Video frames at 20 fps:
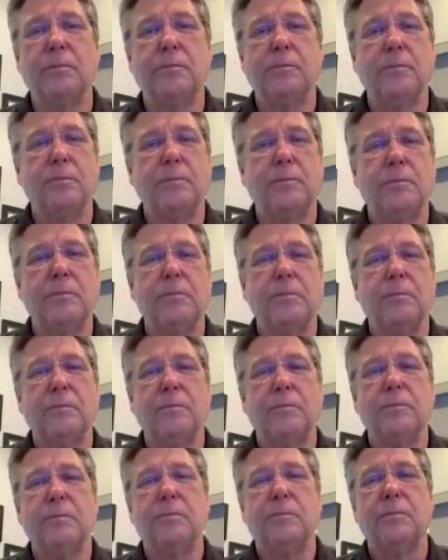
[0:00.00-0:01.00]

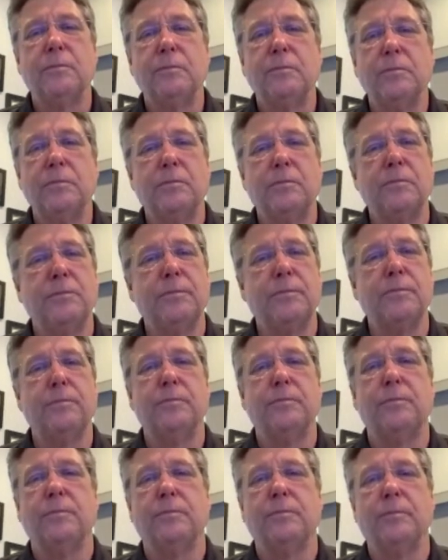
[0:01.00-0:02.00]

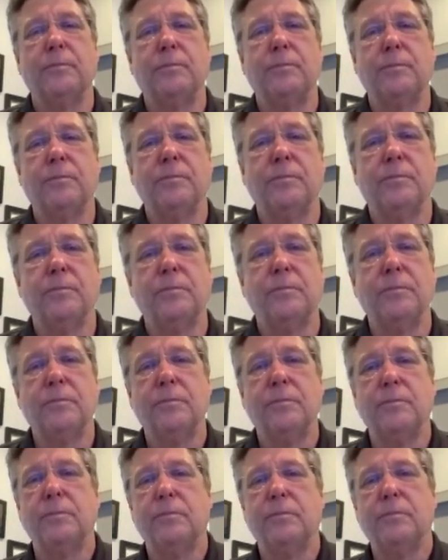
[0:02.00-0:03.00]

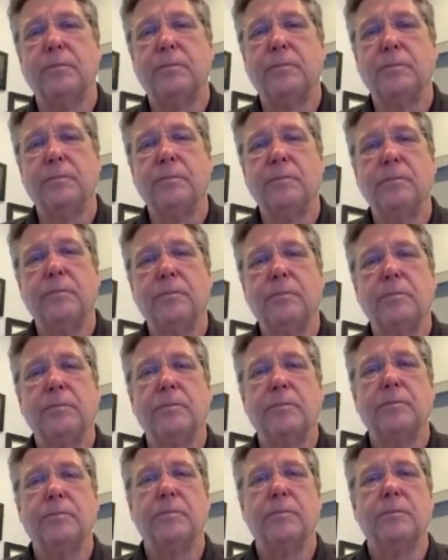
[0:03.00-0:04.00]

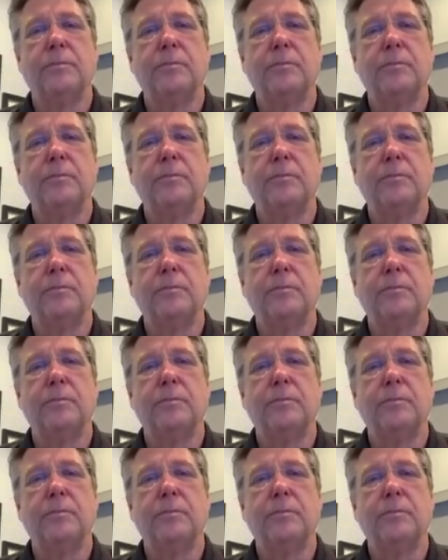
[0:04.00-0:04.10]
The person shown says nothing.